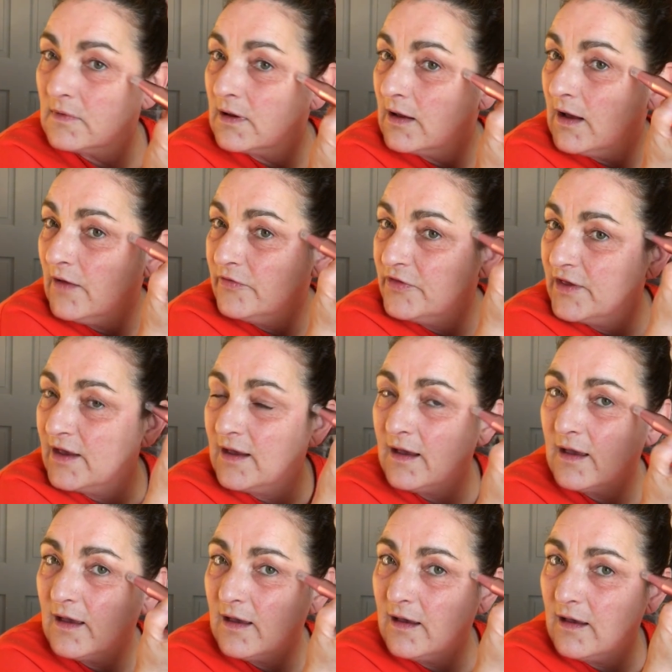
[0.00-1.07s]
and
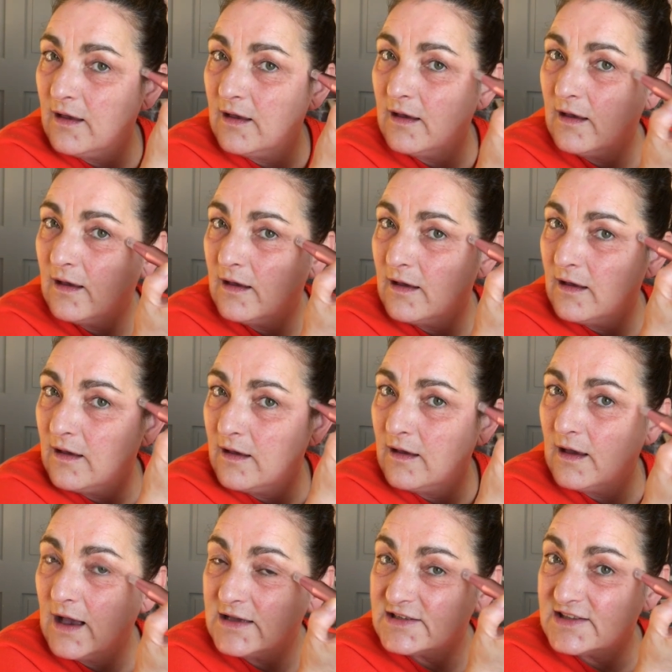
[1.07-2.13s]

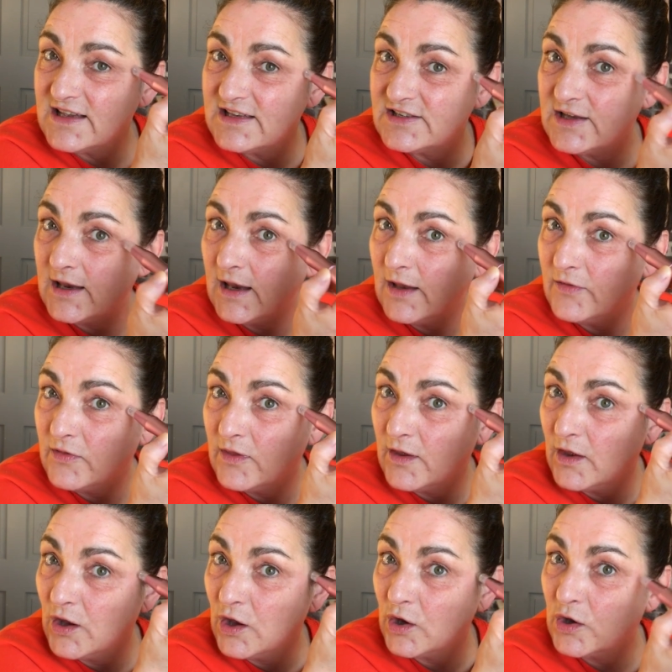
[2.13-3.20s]
as they say,
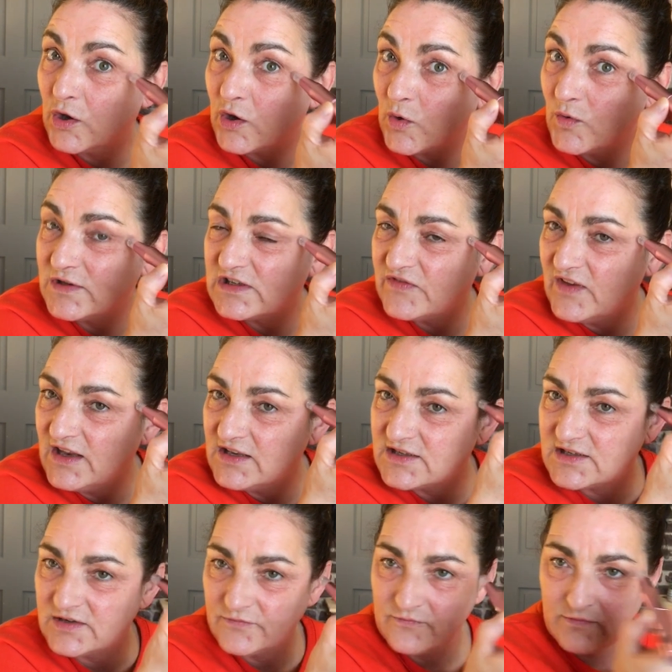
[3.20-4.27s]
the crow's
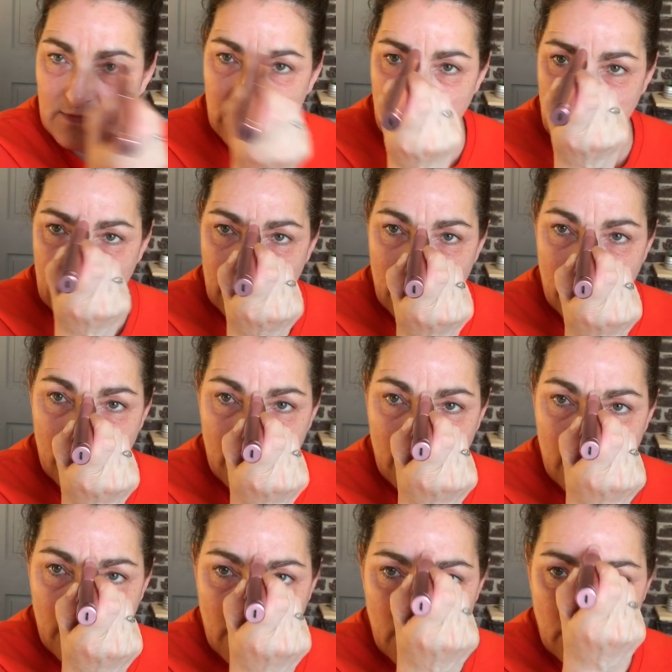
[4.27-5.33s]
feet,
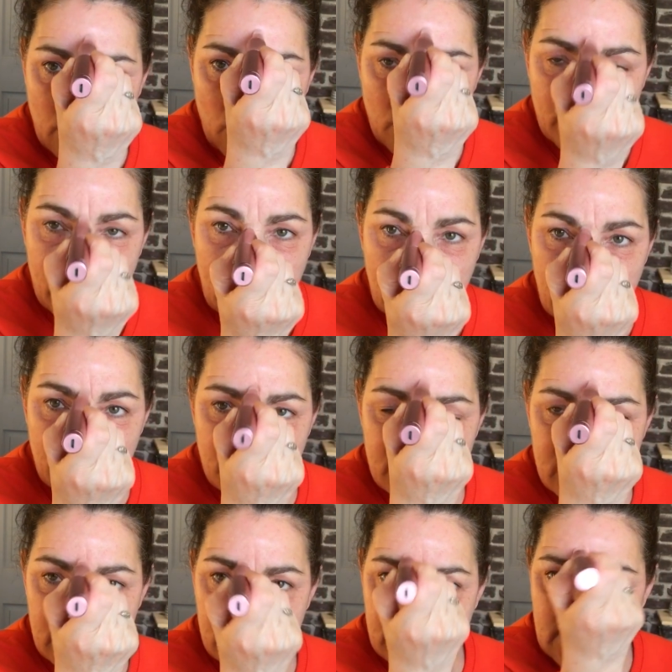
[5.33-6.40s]
along the
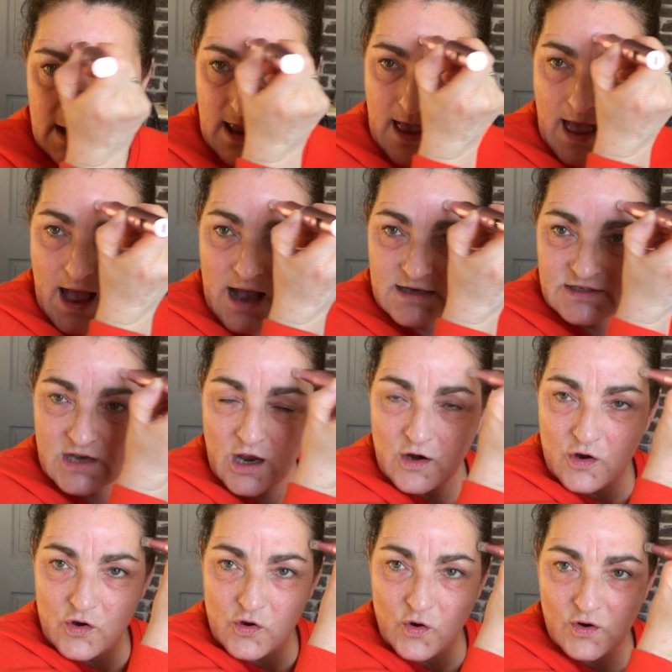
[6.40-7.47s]
11s and
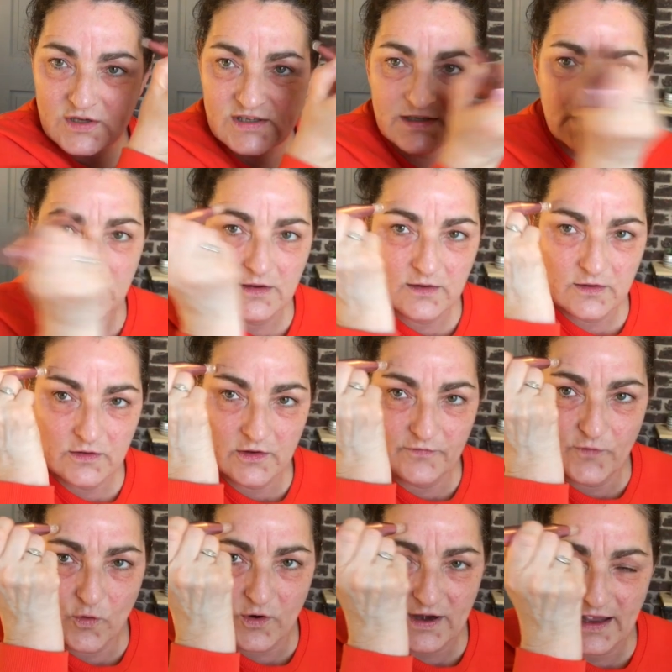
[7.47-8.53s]
across the
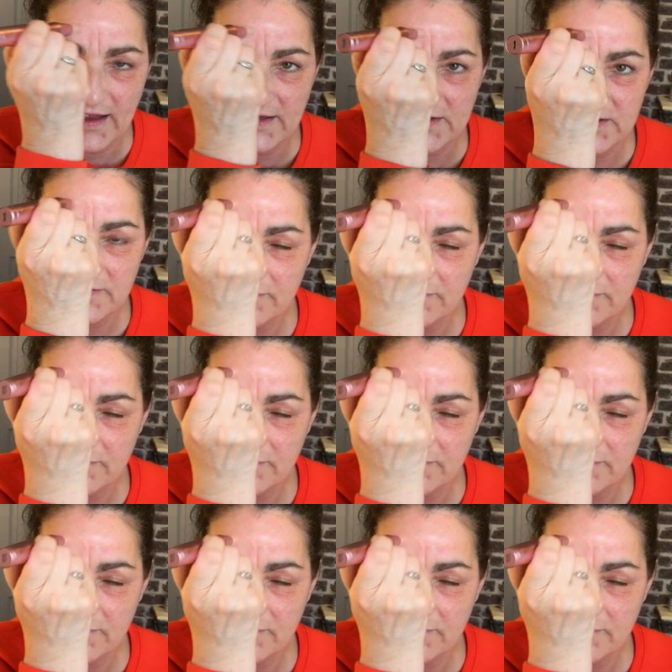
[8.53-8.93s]
forehead.